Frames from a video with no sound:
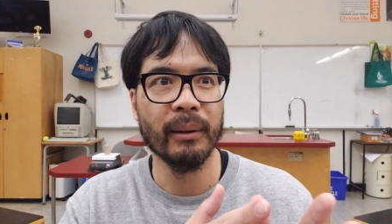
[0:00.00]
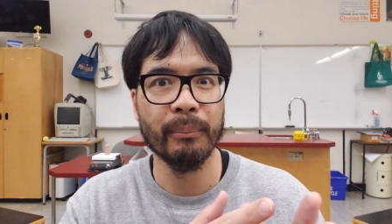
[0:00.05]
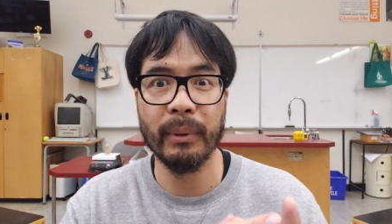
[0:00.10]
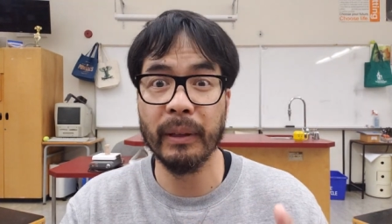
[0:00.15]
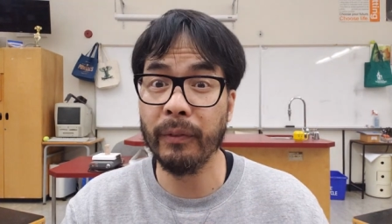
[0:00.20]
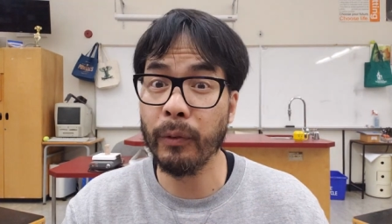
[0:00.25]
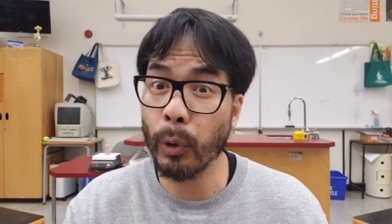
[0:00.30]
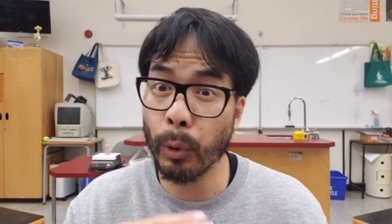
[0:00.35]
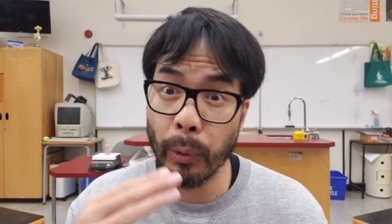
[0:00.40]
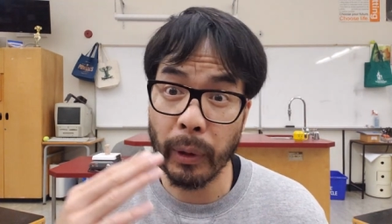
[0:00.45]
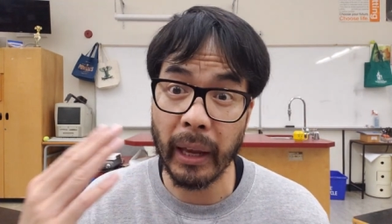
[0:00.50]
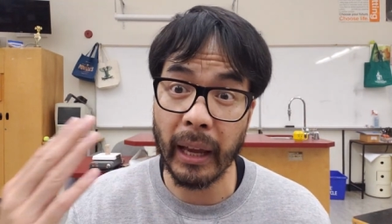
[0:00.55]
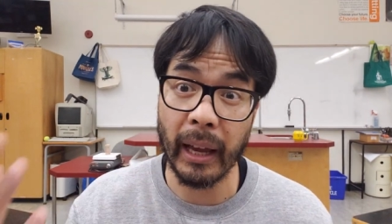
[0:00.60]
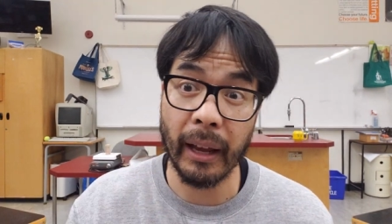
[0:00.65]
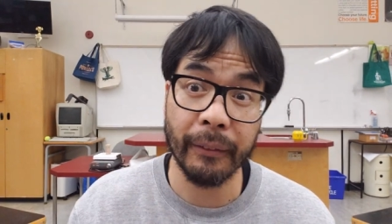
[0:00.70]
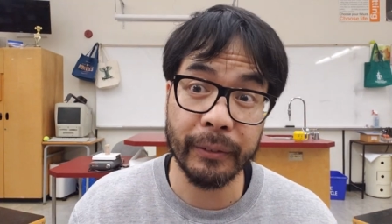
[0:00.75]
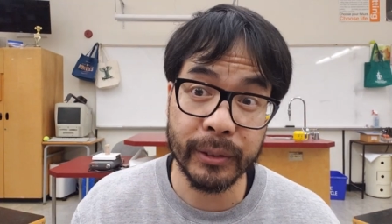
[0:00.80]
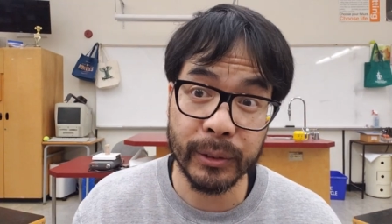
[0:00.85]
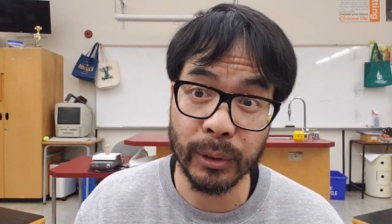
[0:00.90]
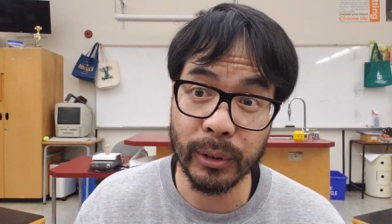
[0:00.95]
before we
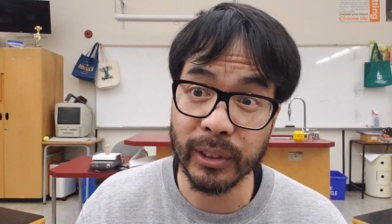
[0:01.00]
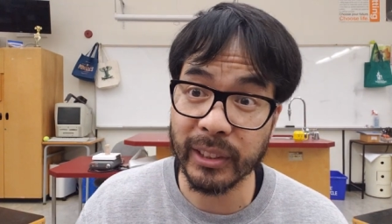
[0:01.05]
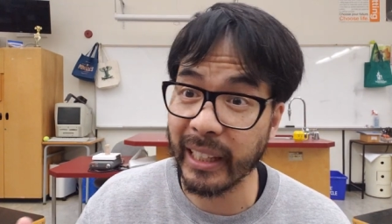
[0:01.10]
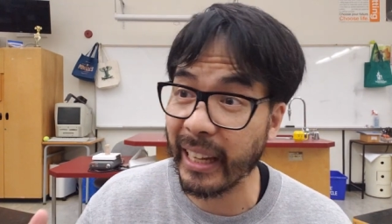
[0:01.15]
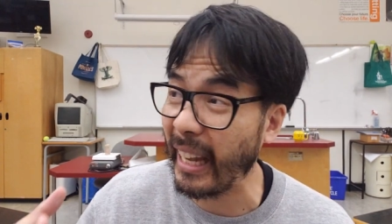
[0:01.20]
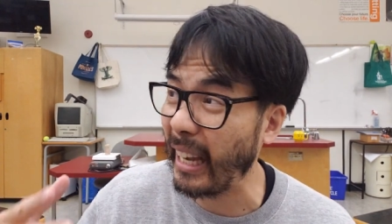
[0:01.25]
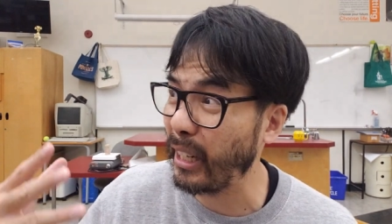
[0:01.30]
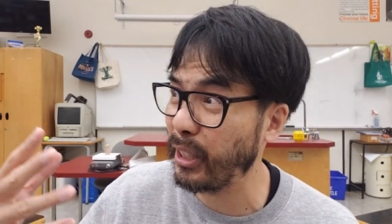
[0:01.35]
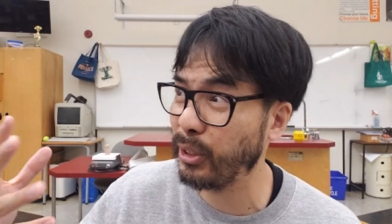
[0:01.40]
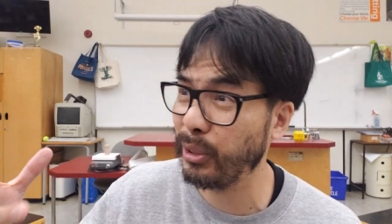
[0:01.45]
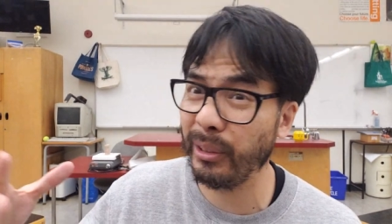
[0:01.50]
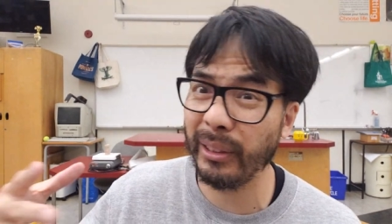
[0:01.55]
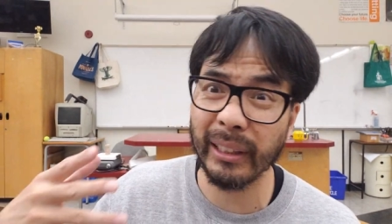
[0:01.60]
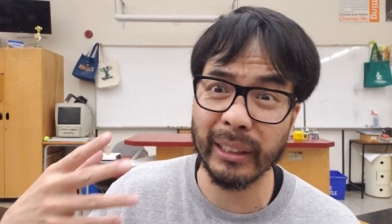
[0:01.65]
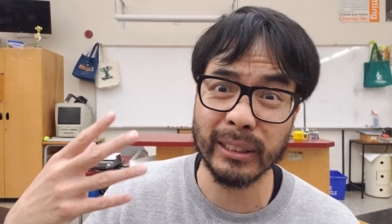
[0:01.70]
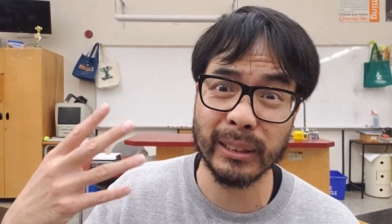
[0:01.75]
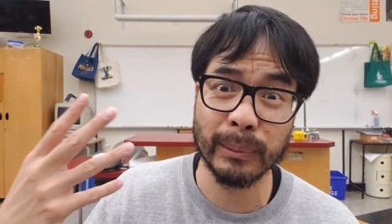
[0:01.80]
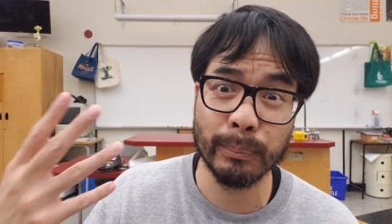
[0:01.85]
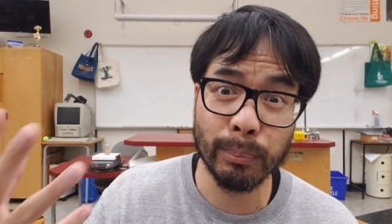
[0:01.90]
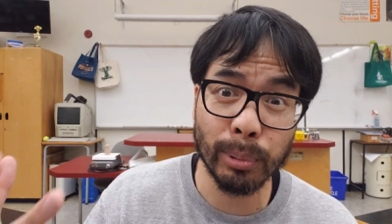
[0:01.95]
have students actually
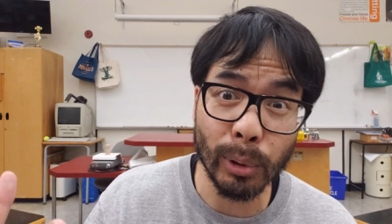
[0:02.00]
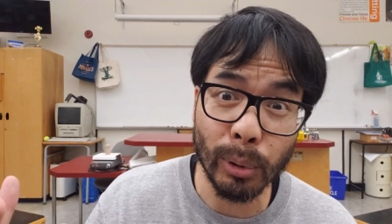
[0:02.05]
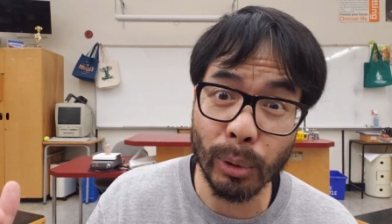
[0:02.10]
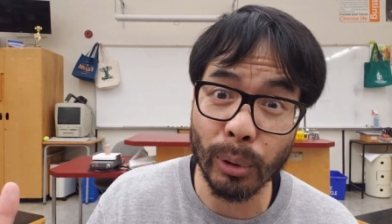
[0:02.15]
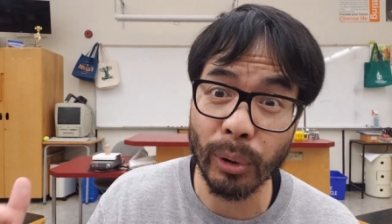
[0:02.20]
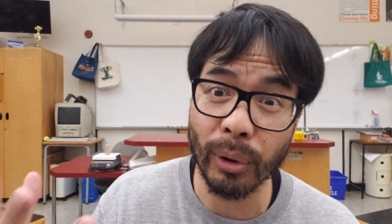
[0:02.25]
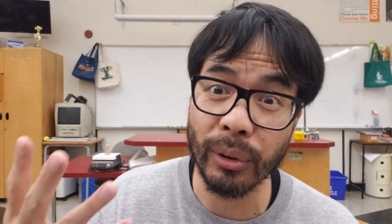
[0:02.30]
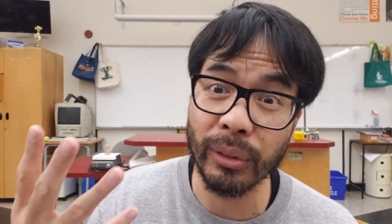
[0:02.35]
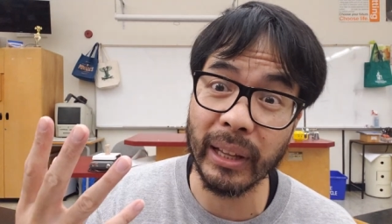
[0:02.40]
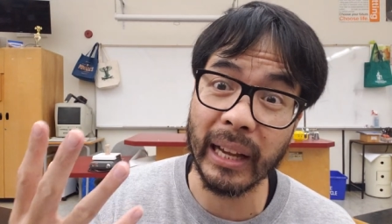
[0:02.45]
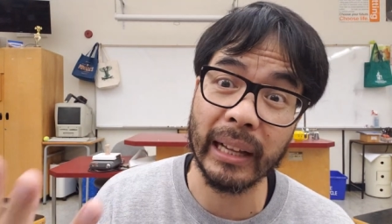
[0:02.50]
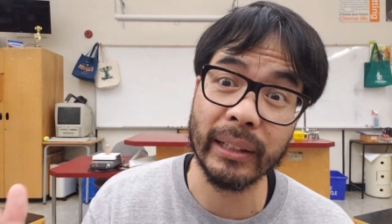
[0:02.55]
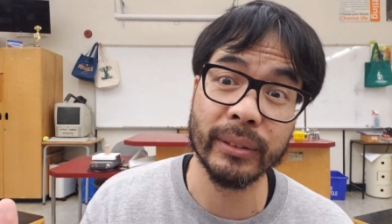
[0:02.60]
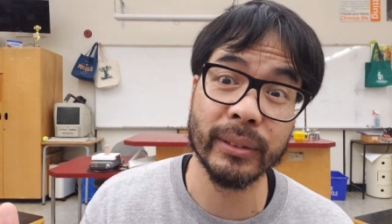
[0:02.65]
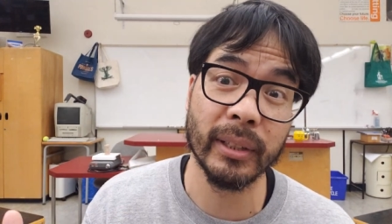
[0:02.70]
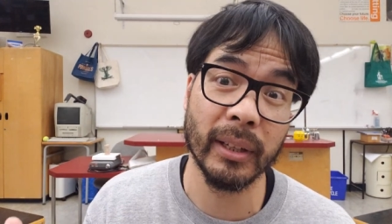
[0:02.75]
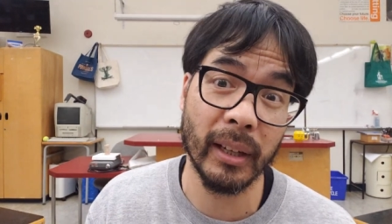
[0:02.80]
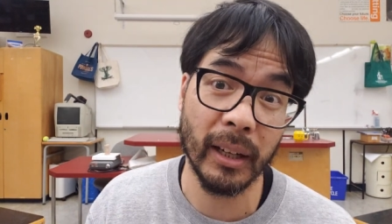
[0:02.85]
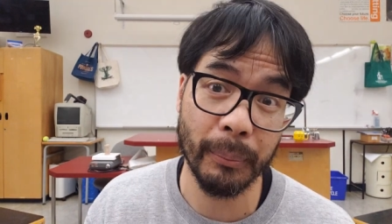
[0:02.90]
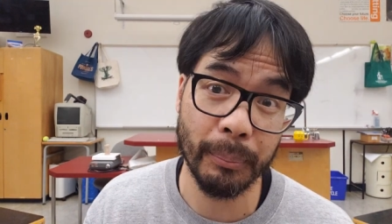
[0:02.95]
explore
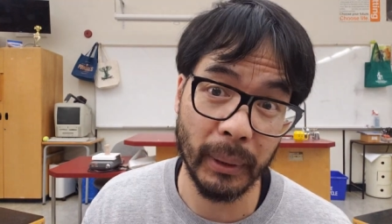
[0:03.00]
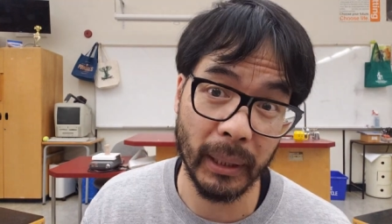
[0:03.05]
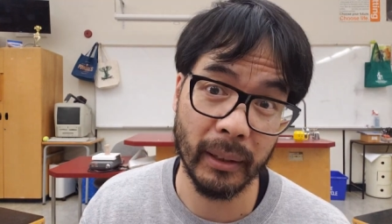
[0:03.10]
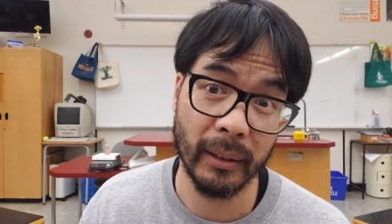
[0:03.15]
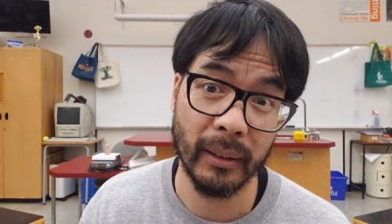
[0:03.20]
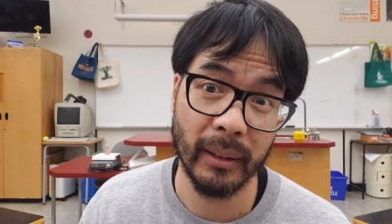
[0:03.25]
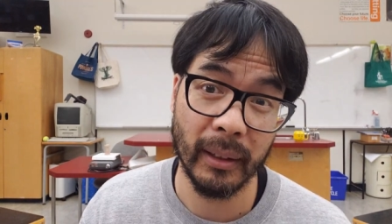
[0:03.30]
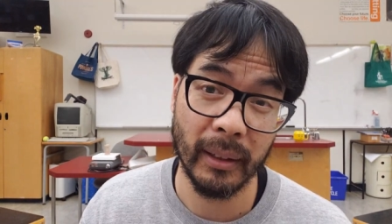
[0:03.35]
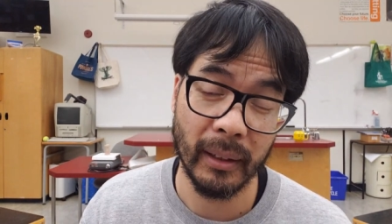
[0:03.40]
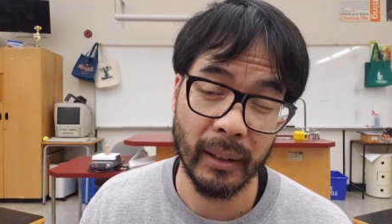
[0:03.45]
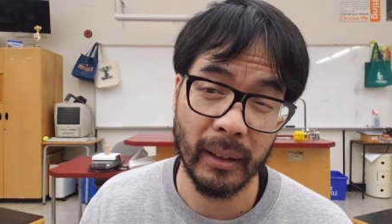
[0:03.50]
that topic.